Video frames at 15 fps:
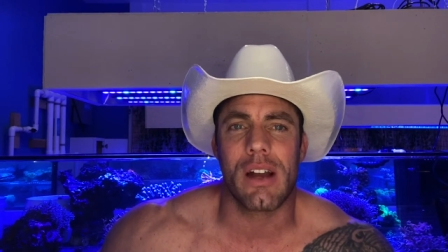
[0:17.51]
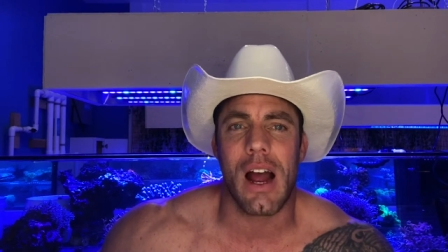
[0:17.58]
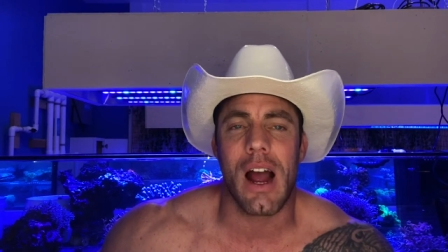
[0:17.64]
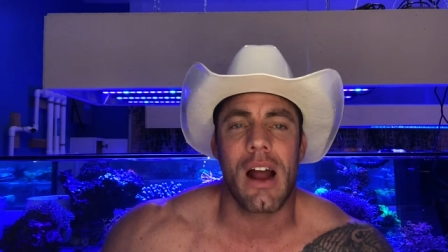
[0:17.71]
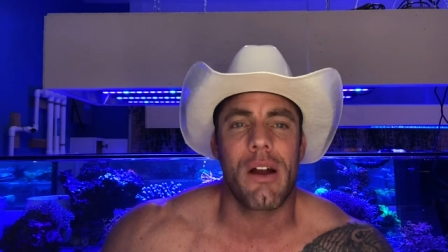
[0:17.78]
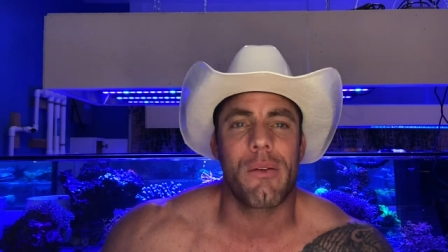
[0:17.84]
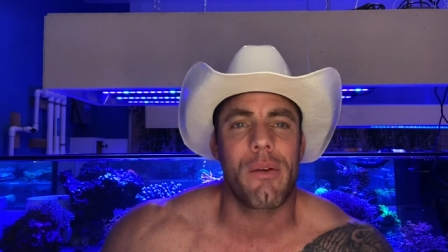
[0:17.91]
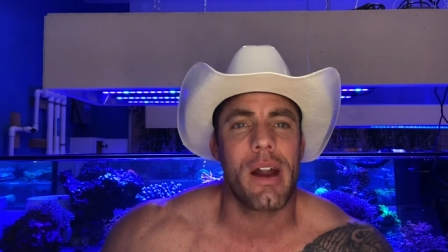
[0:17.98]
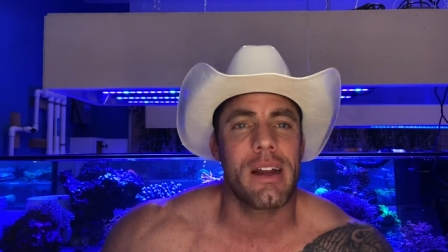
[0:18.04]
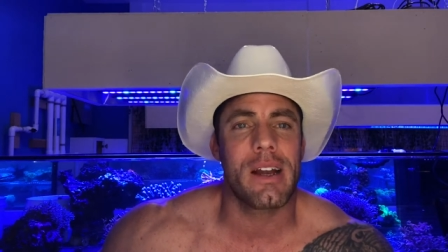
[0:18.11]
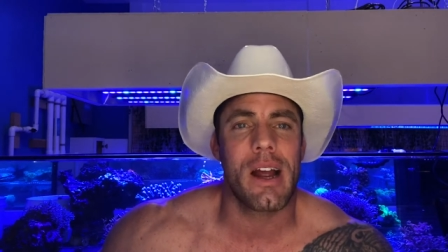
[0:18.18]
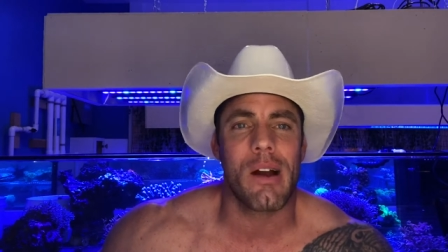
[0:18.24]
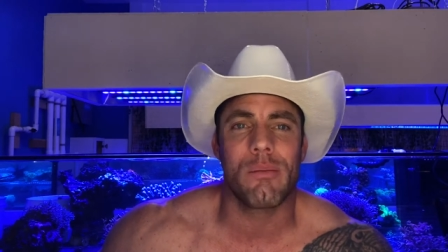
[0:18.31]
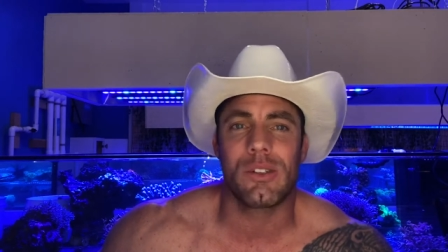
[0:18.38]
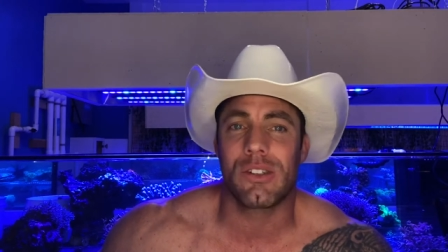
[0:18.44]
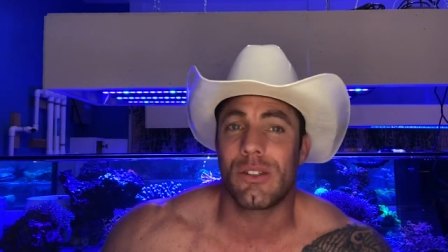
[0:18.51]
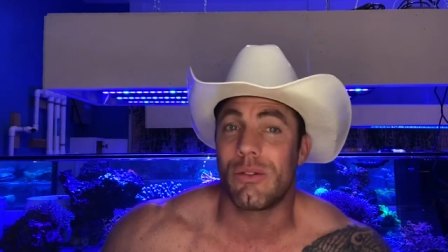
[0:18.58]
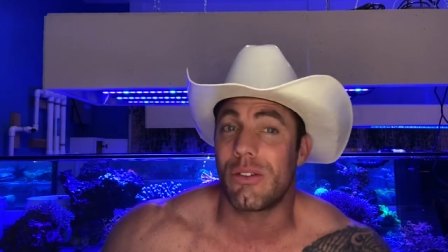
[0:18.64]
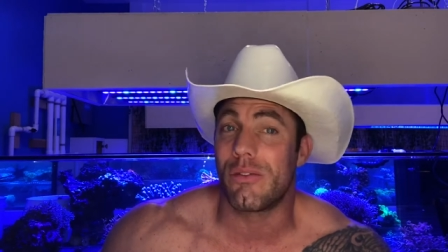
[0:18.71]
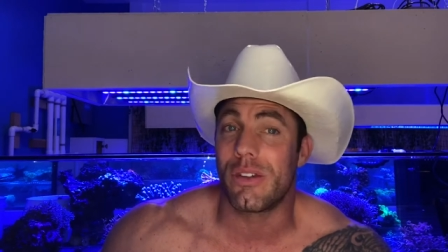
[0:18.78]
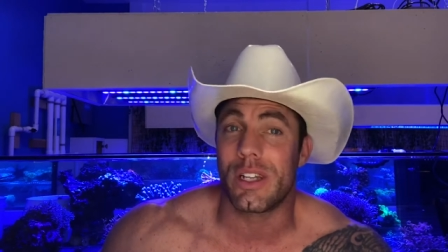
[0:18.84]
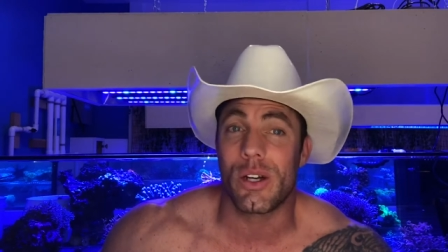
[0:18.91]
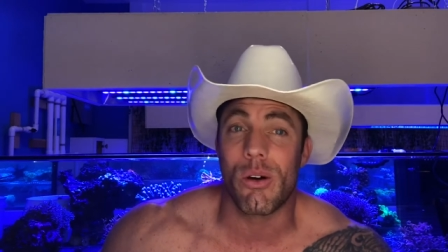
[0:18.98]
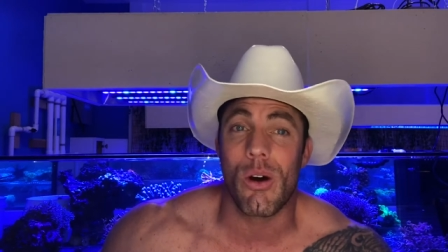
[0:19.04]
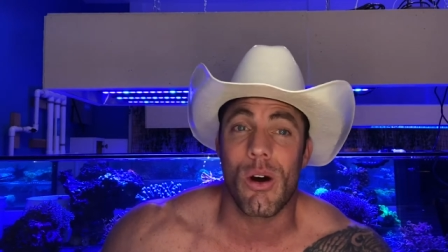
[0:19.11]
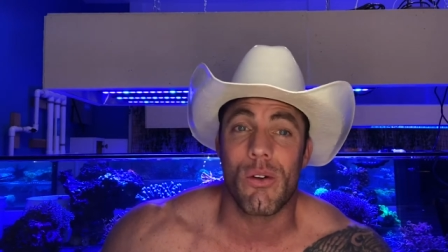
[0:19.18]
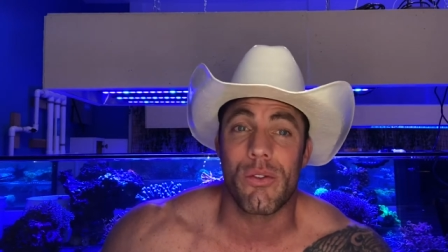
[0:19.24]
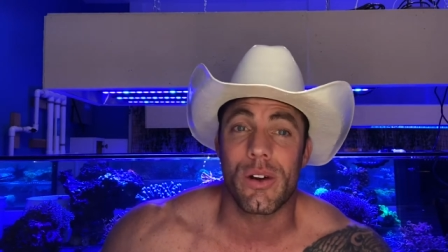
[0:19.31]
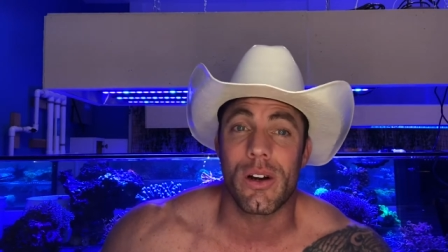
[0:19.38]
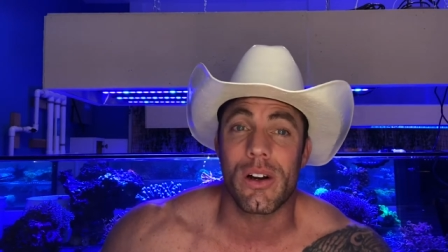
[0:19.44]
I, right now, I'm just doing a video
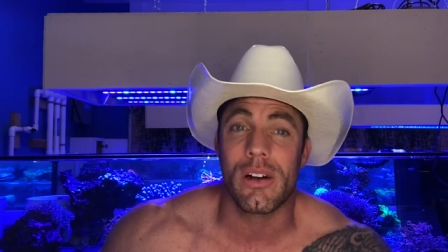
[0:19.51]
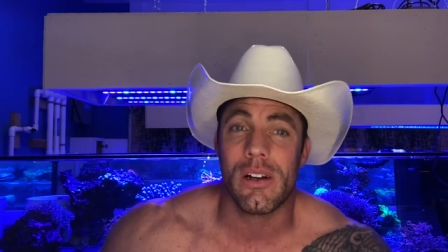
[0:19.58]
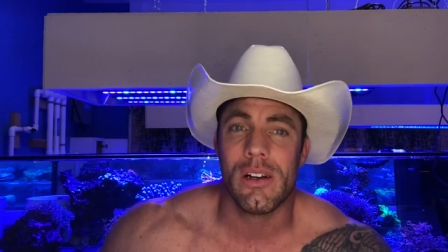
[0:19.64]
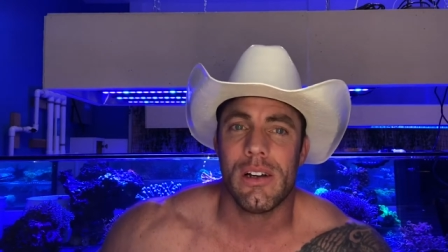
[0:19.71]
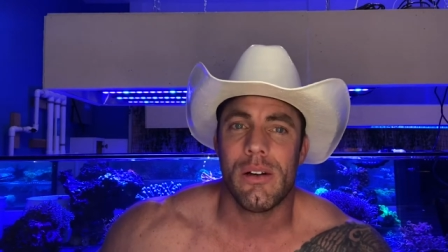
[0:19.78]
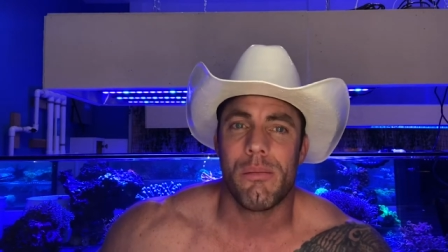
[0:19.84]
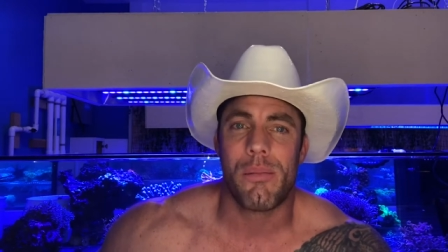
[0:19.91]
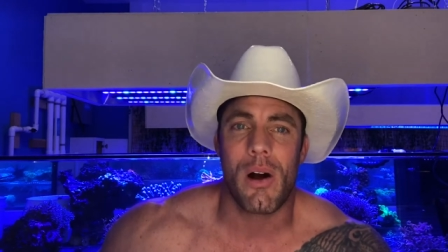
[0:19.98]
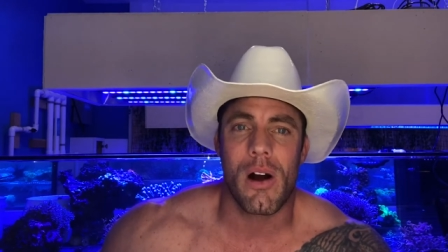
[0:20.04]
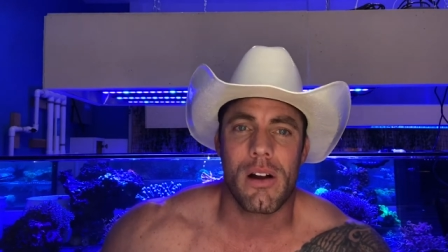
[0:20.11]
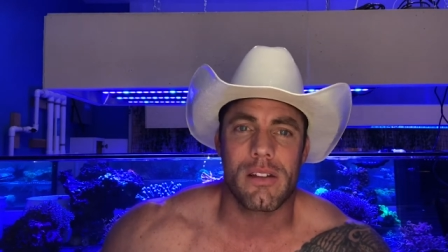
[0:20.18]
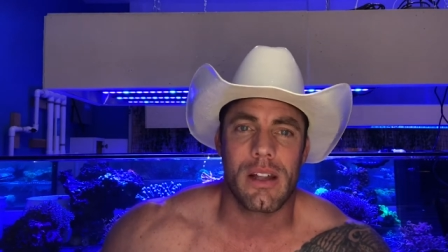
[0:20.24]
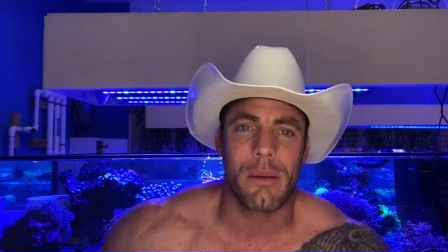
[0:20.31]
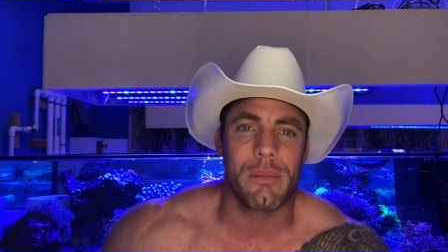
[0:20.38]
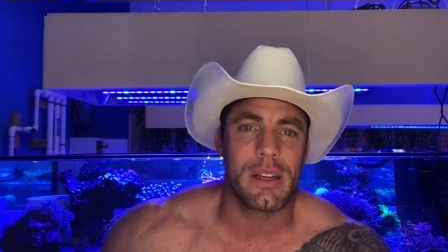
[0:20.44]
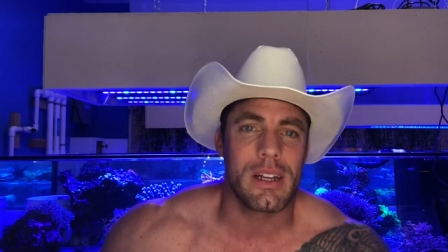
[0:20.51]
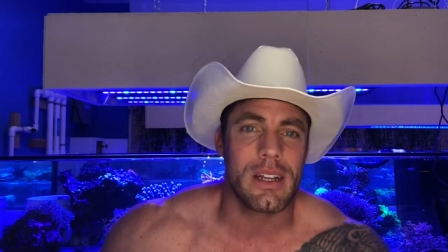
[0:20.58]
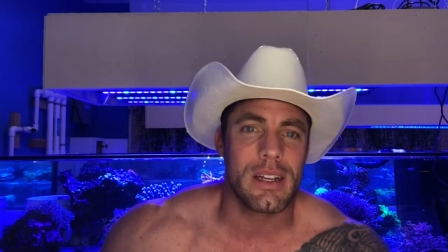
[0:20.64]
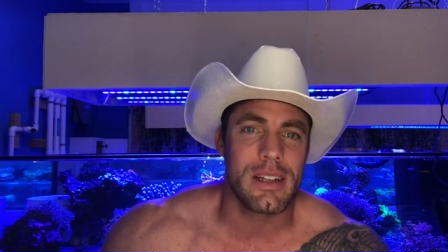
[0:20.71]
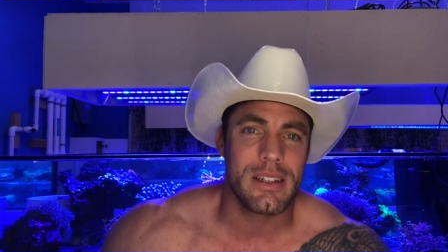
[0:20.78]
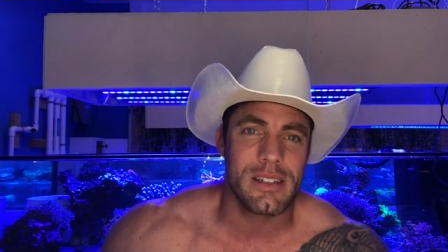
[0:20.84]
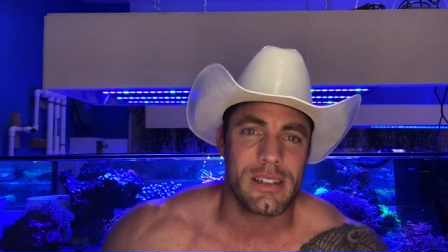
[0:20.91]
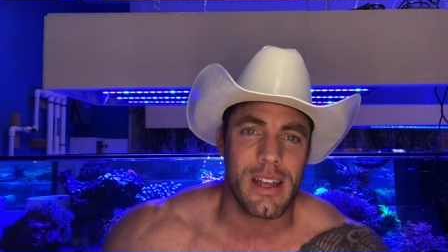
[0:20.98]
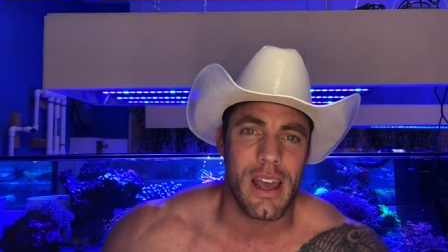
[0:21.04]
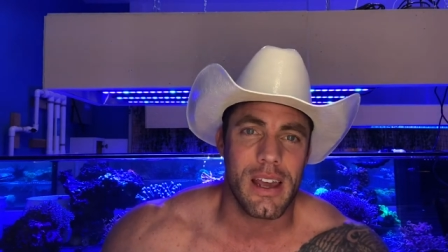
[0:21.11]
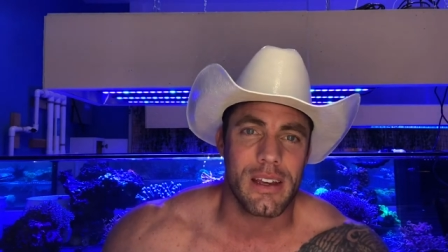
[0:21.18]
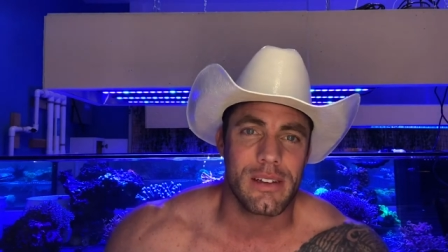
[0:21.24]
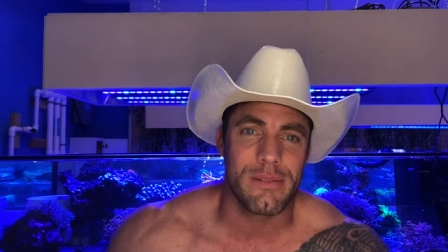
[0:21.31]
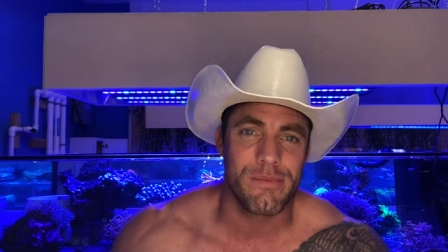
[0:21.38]
over par that I'm getting in this tank.